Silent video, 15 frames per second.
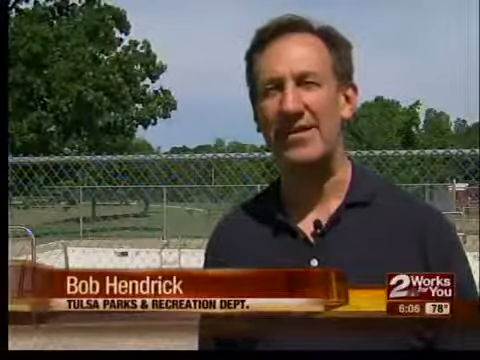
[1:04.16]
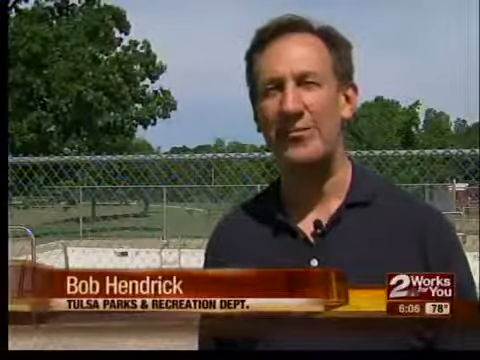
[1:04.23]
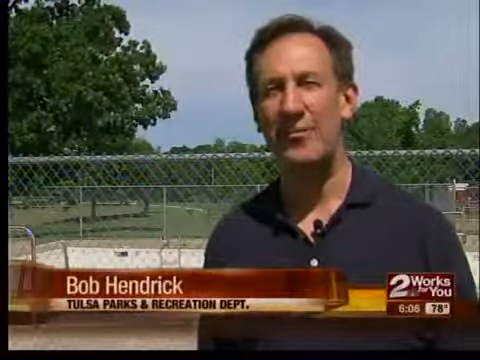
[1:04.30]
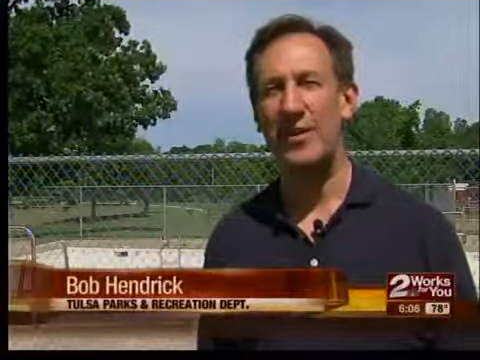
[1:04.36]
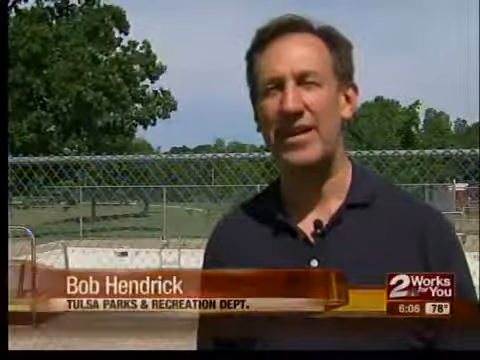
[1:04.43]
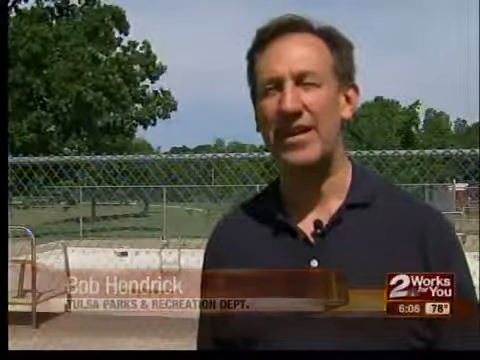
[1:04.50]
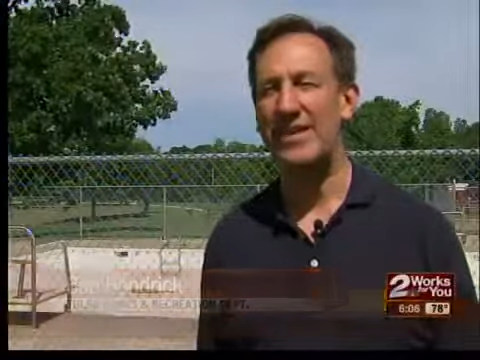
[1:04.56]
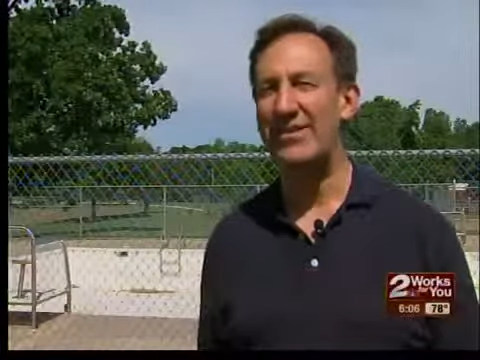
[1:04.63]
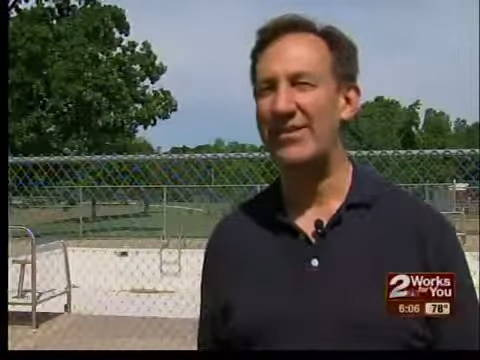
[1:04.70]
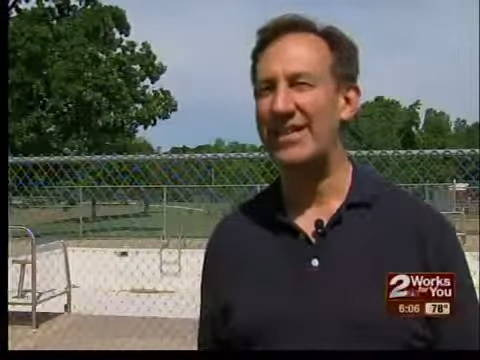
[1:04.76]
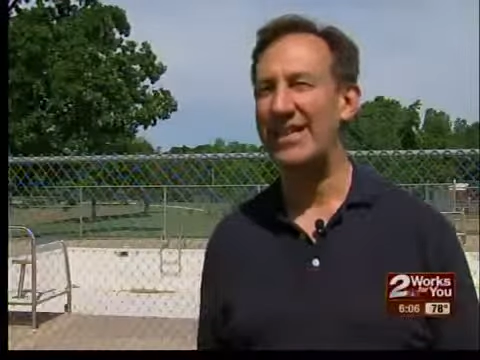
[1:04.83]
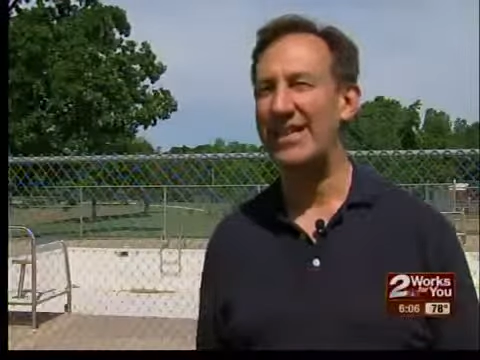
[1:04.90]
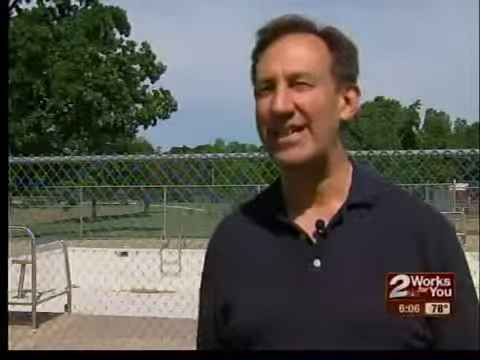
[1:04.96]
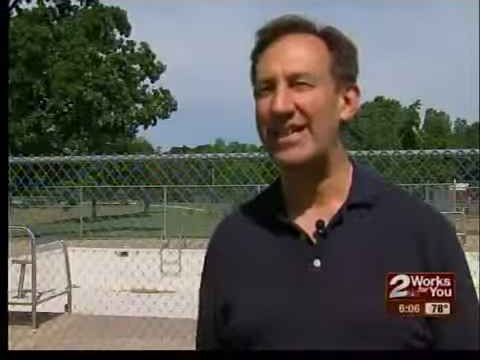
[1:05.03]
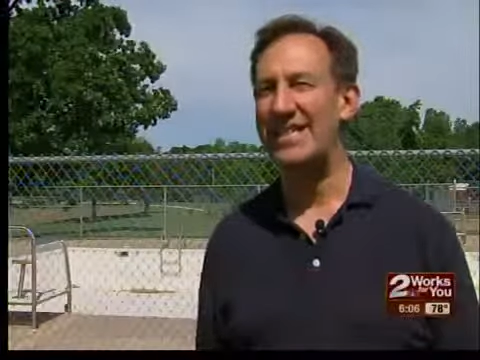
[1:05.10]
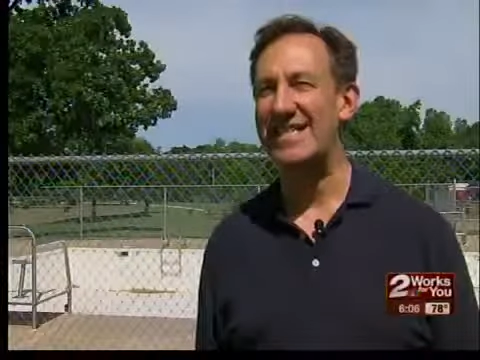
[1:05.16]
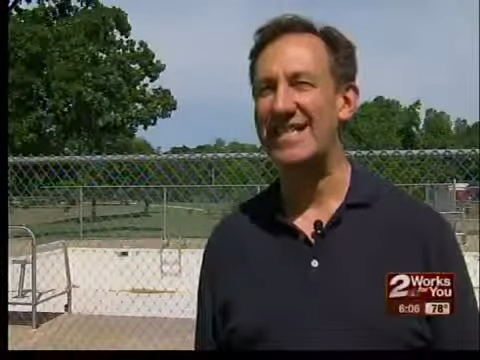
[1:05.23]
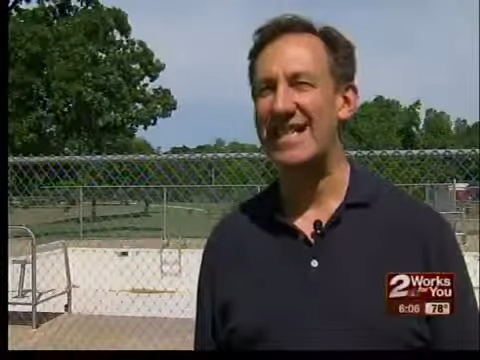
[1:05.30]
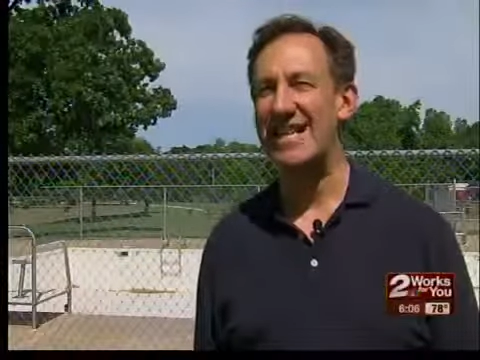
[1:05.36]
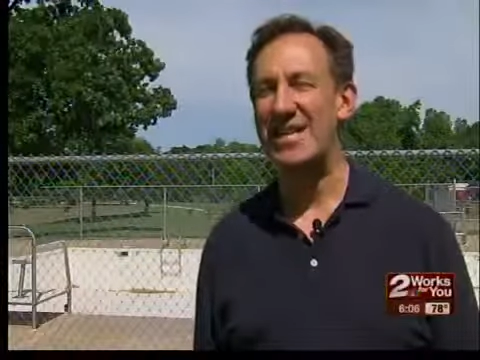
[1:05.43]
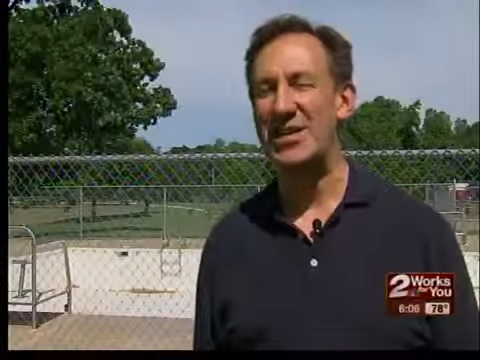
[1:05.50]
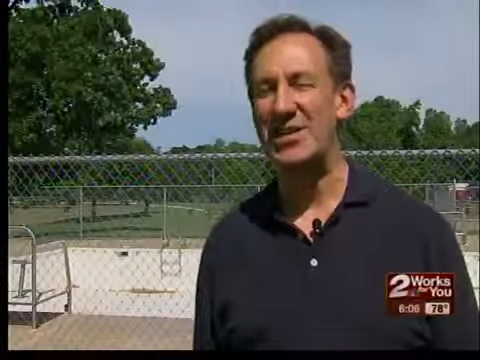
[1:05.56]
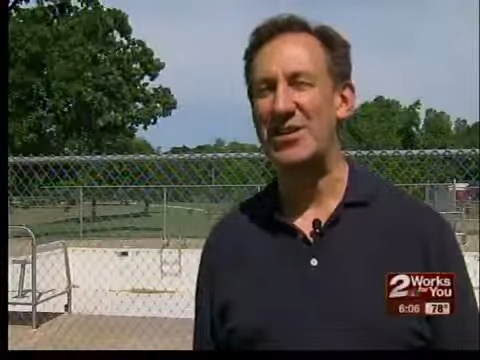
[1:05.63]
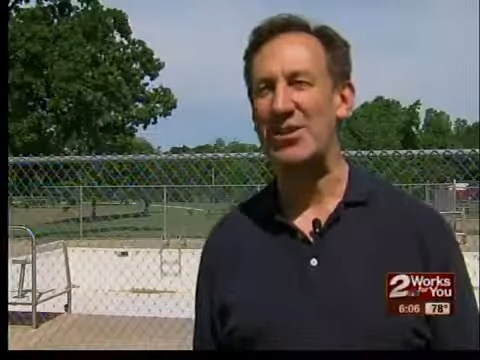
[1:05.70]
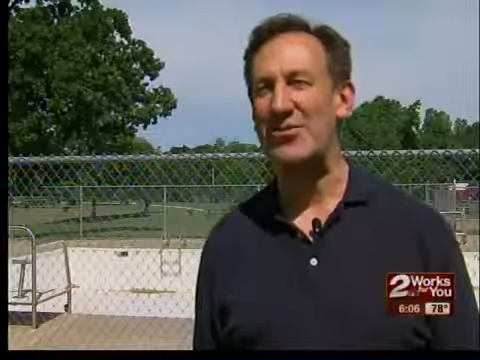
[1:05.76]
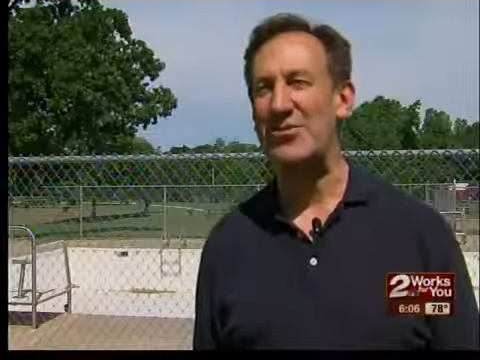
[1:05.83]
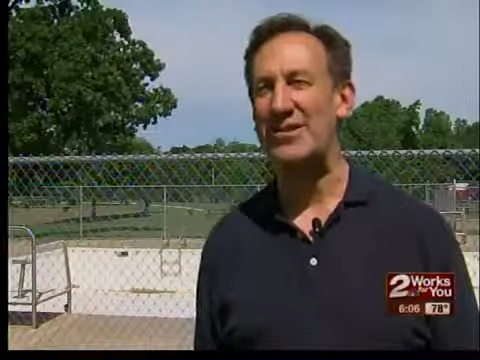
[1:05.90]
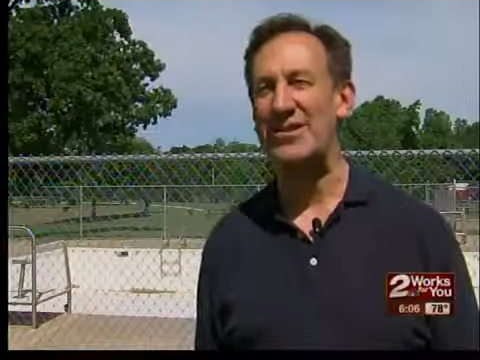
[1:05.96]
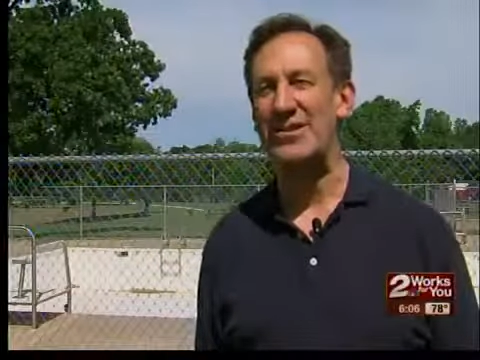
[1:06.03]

Whether it's uh, going